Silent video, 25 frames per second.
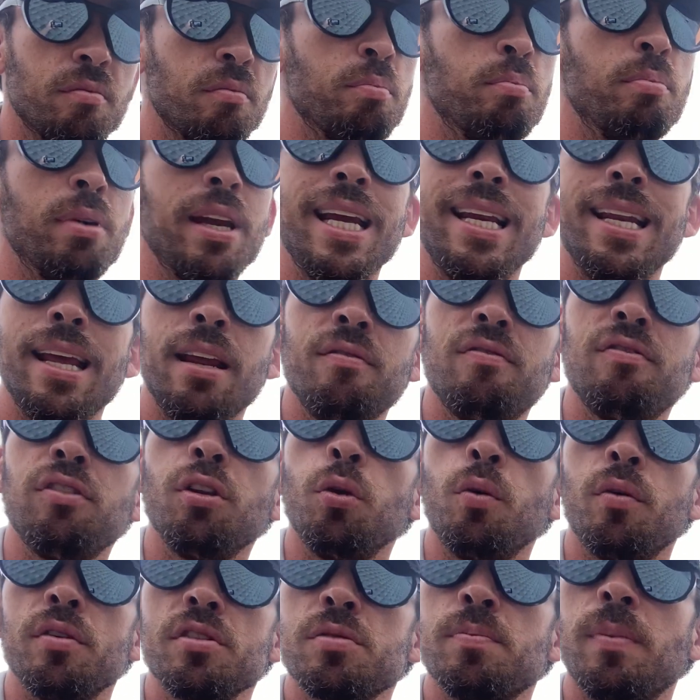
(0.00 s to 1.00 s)
being
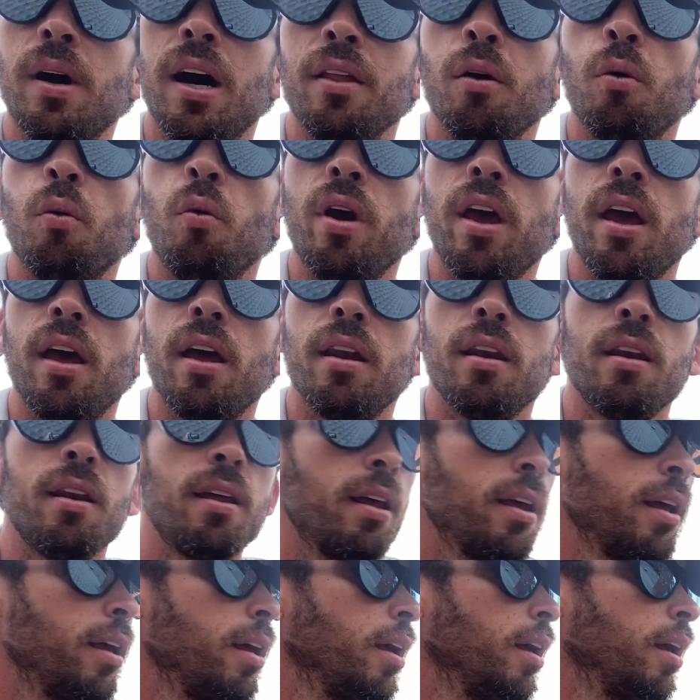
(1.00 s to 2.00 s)
influenced by the wind,
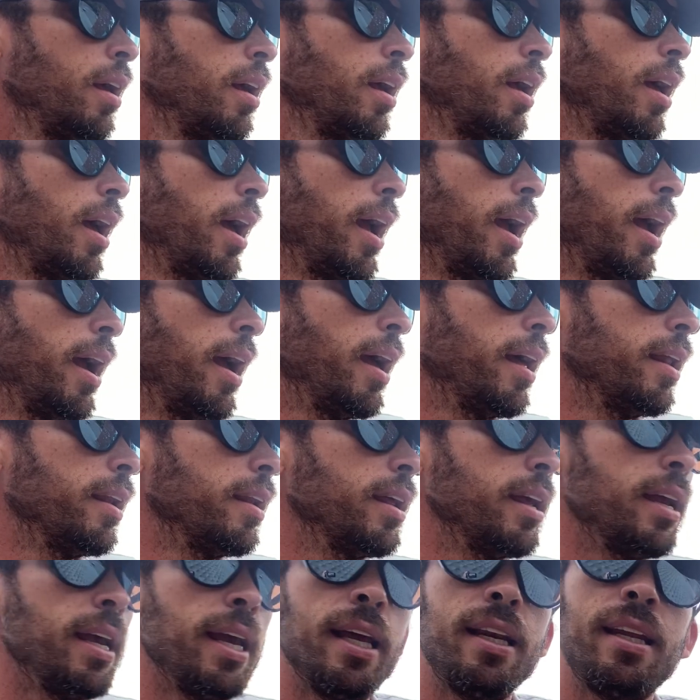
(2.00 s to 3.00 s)
and
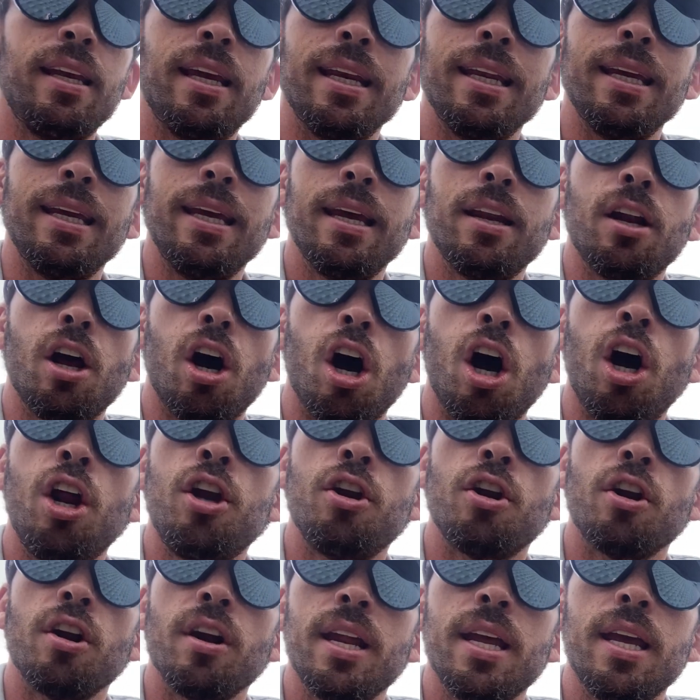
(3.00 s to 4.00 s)
it can get
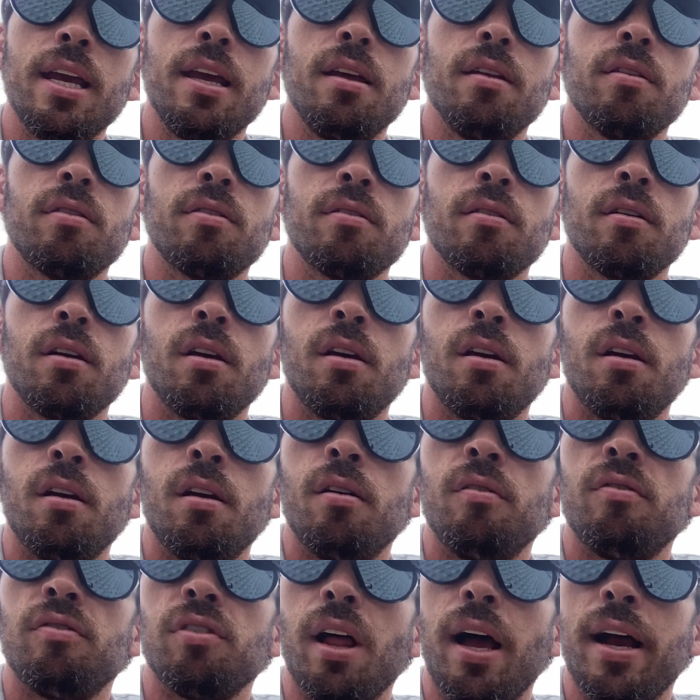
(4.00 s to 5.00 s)
underneath
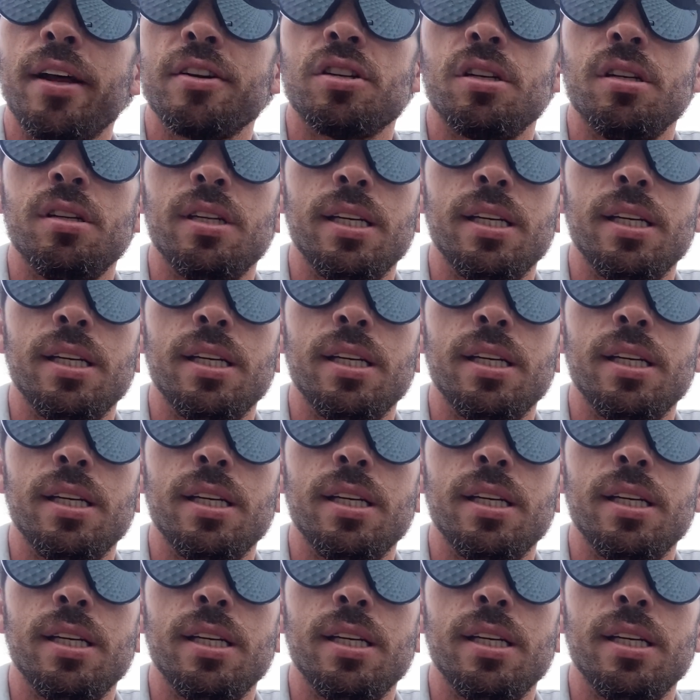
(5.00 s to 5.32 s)
flashing